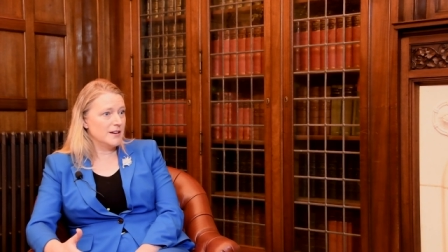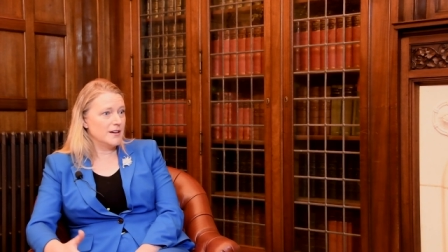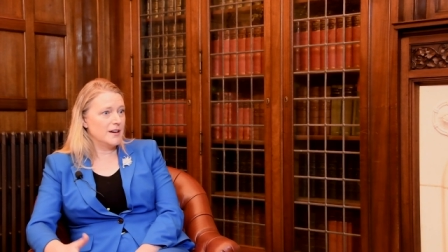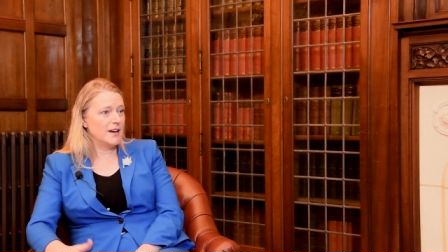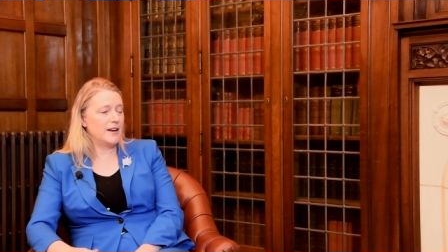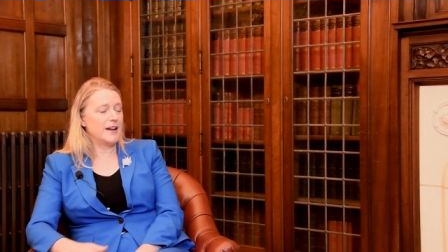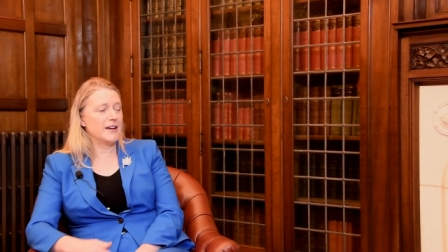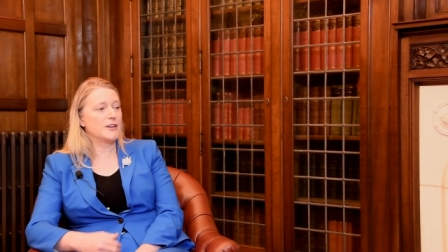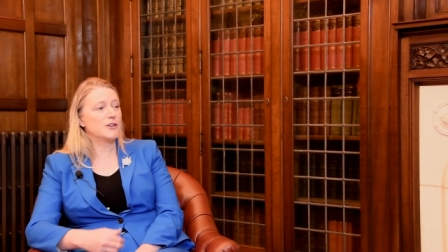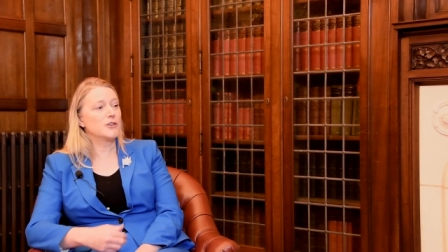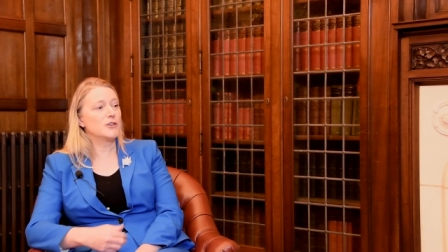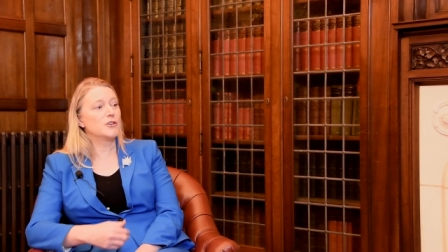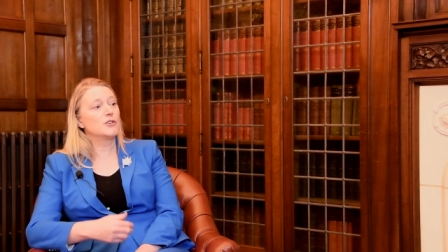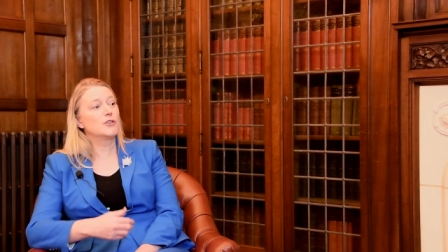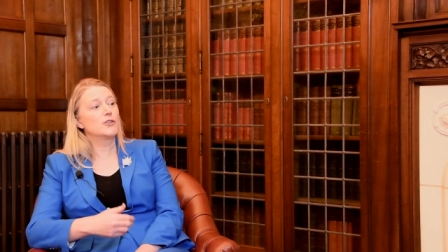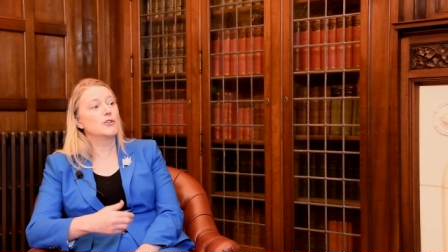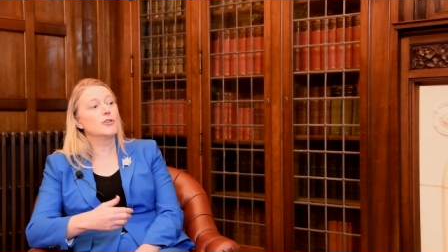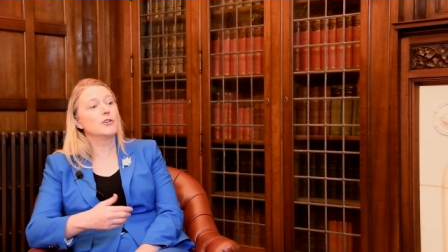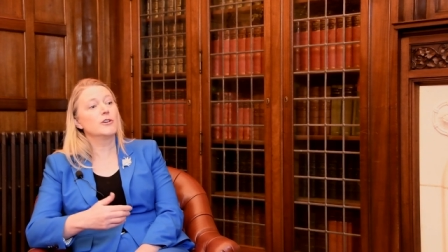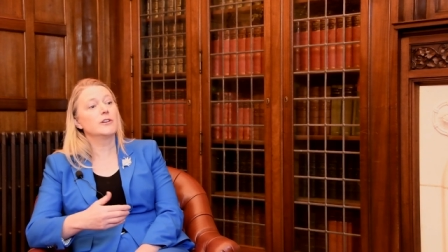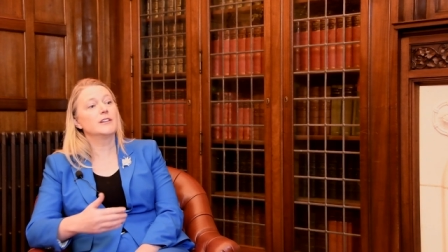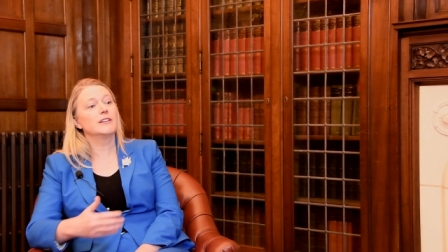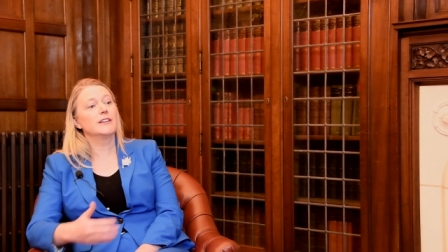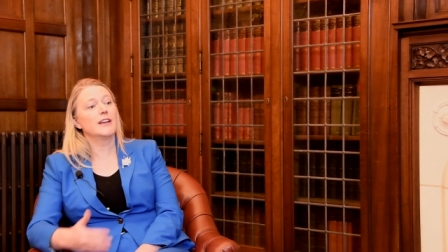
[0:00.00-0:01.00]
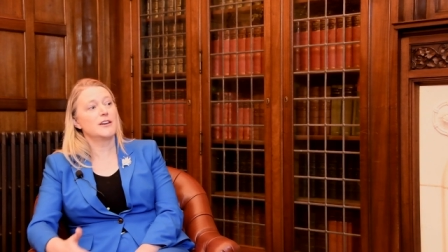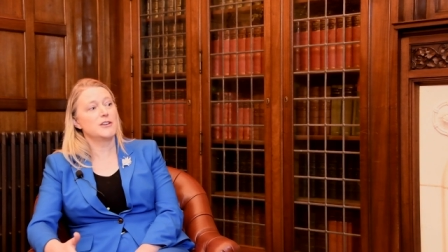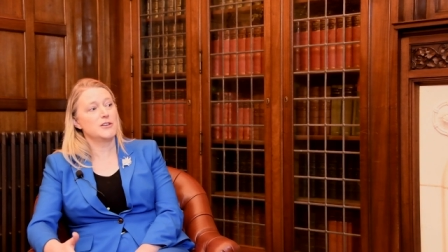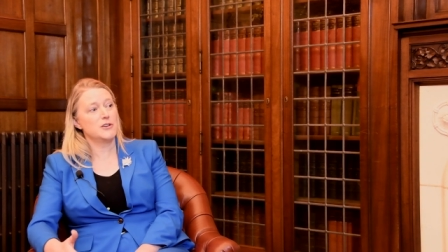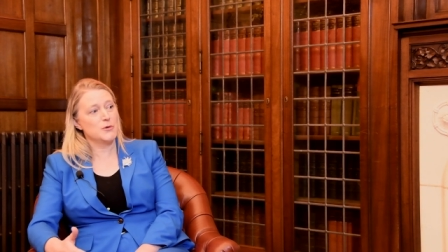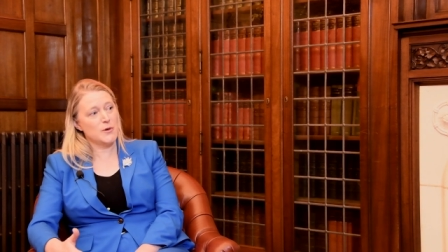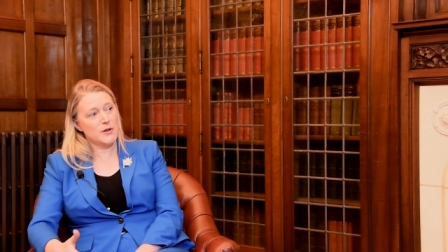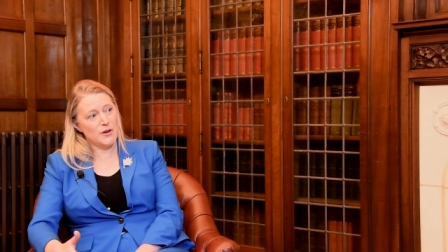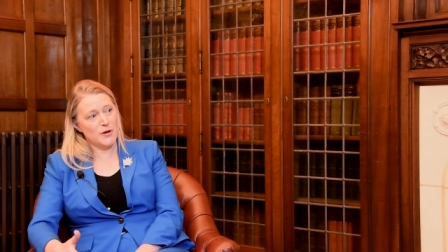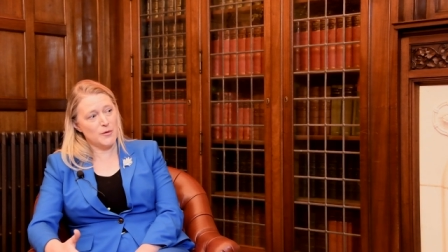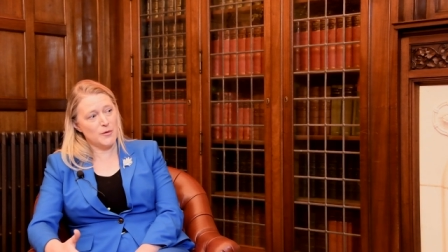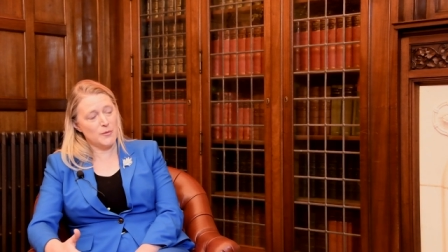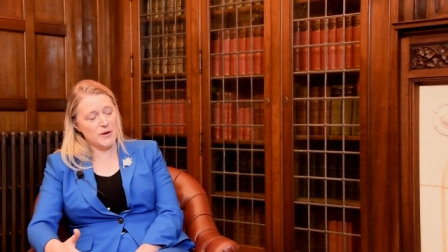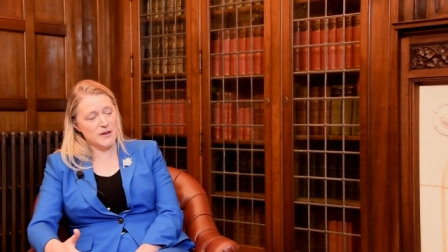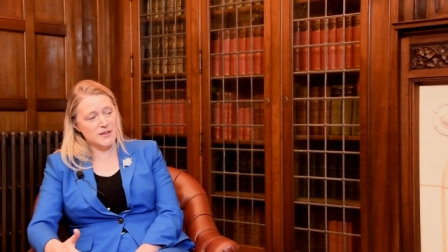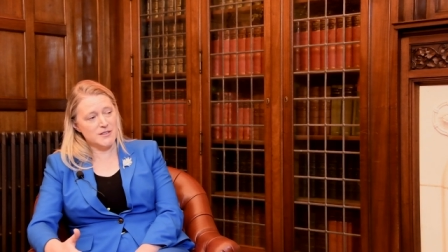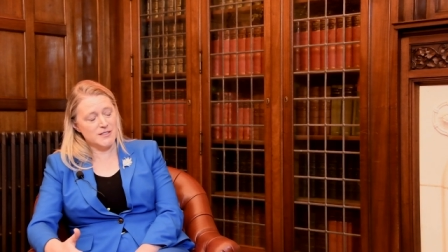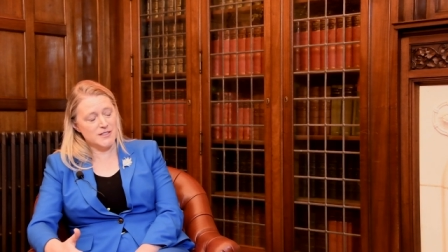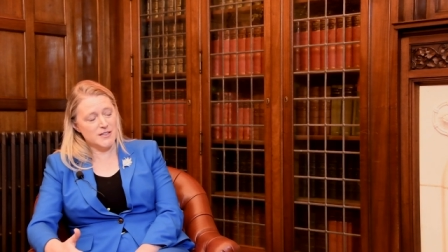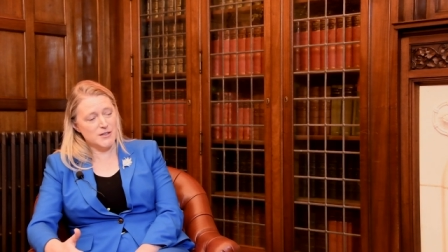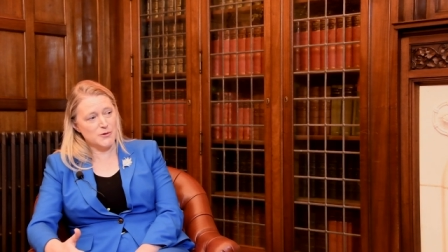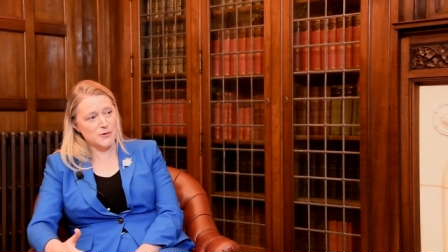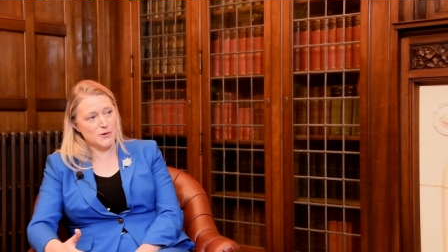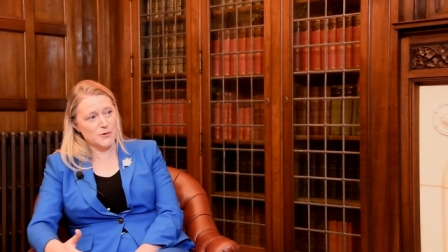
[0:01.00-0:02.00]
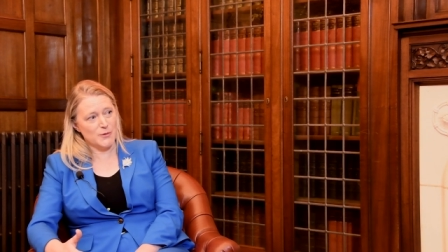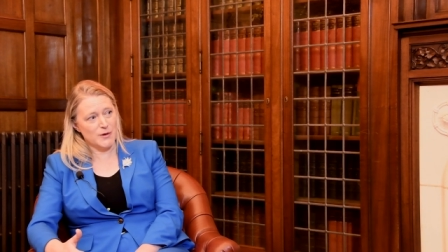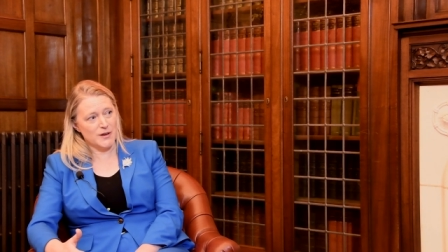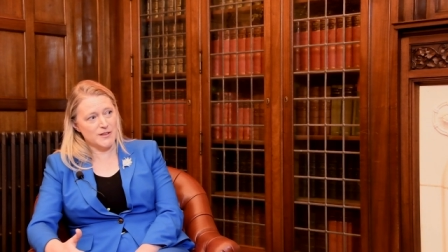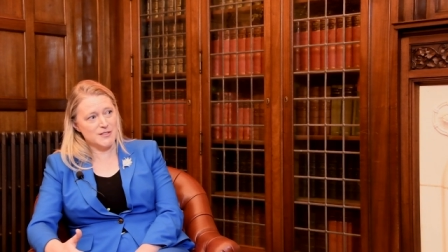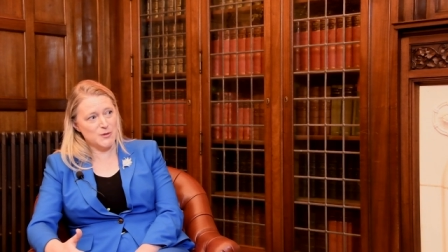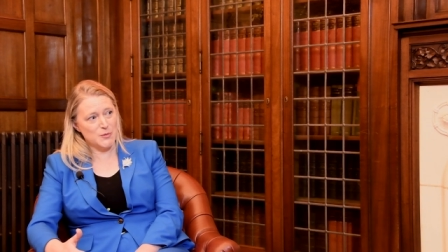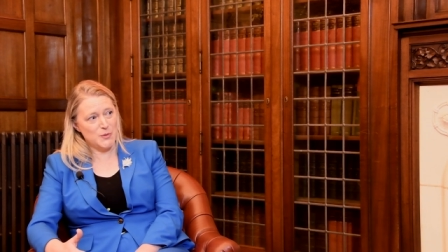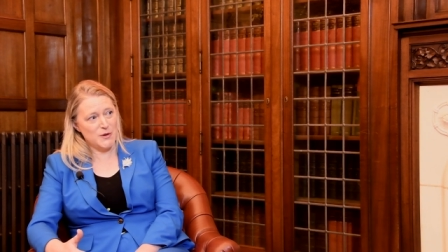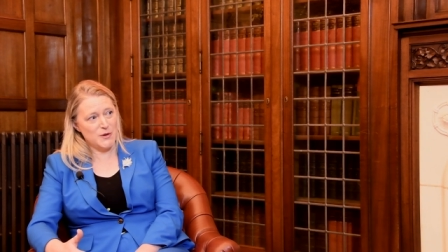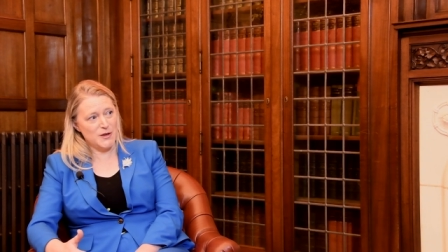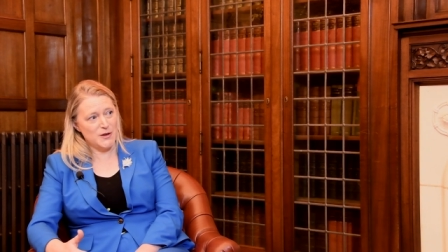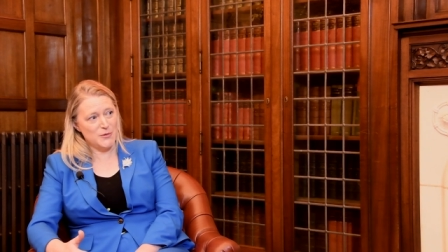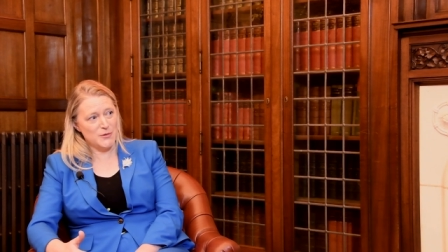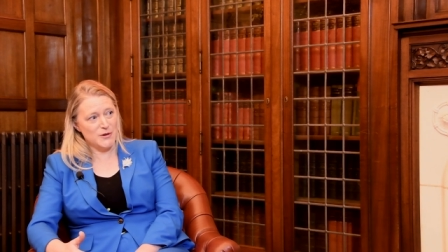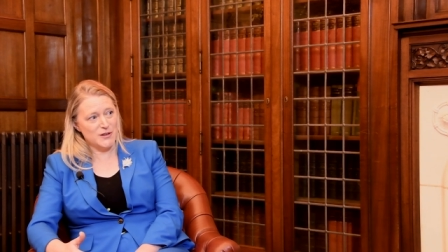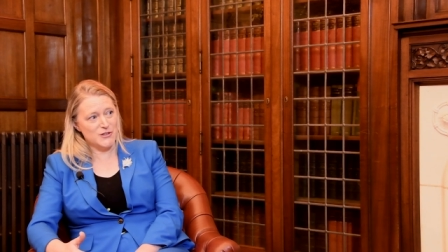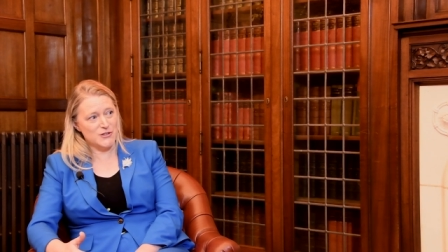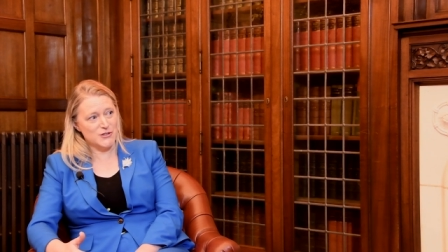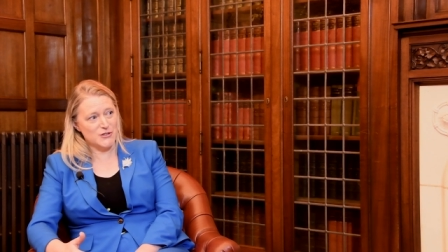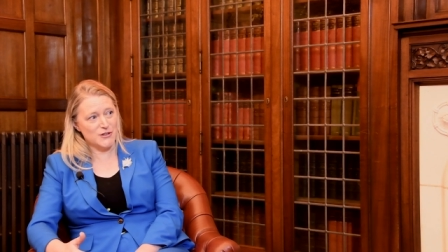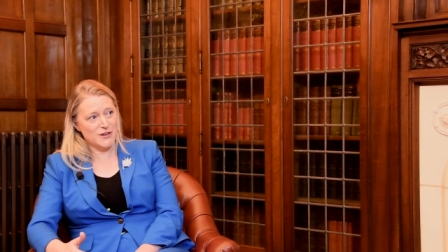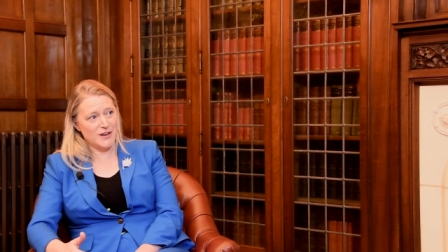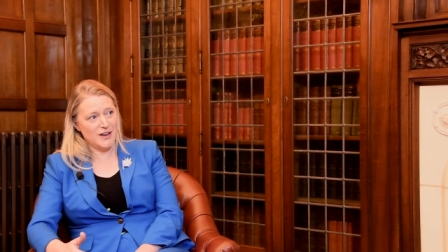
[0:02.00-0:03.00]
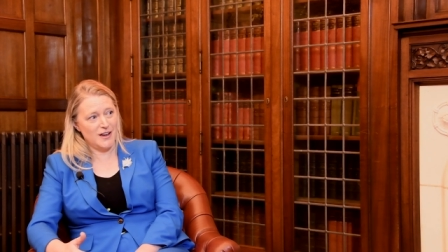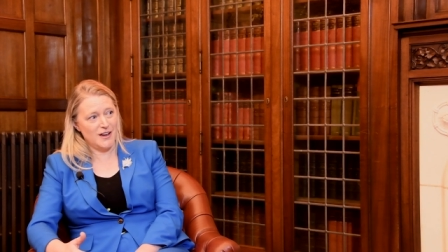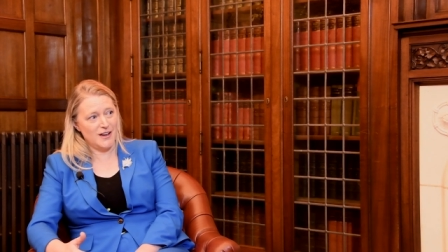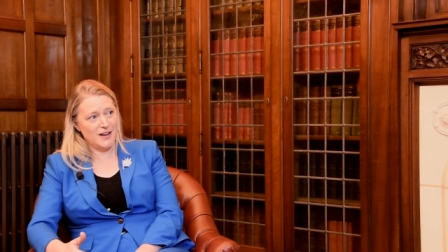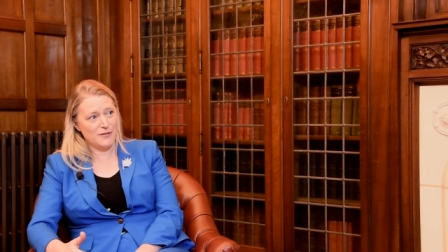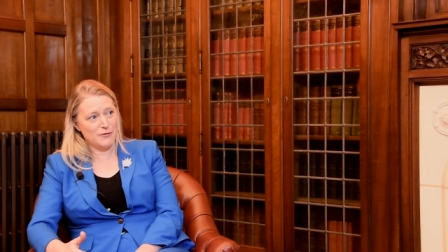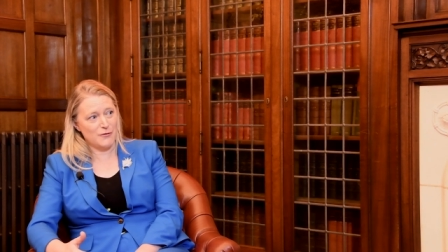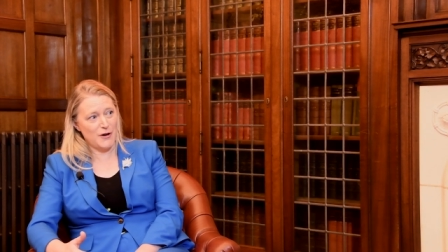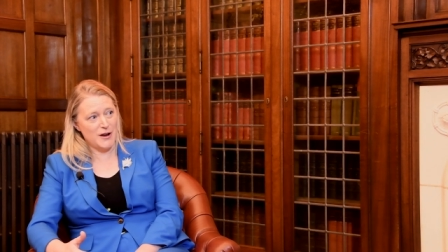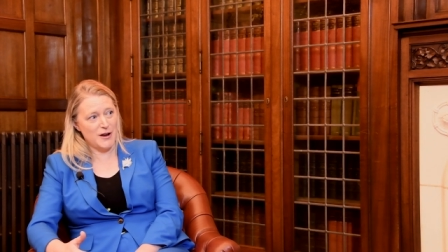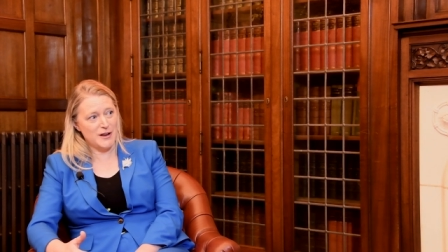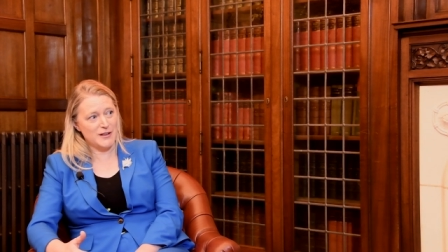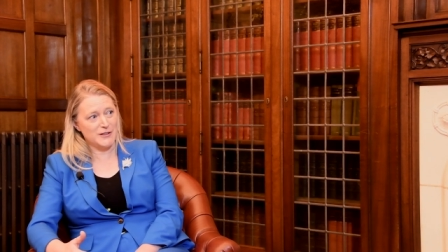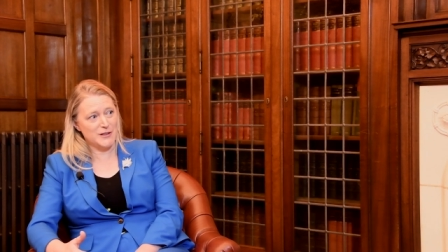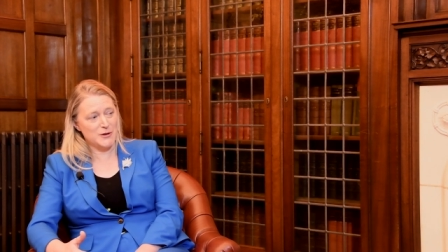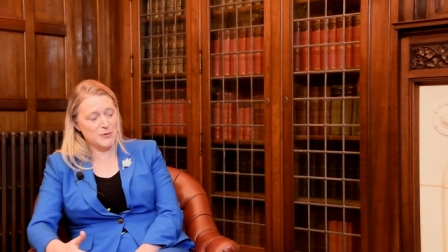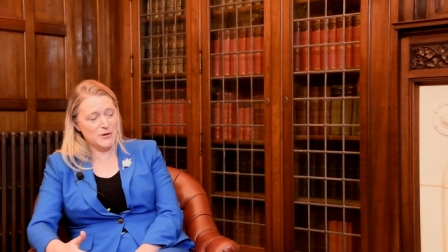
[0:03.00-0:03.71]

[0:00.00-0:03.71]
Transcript: And I could let you in on my secret recipe, which uh, frankly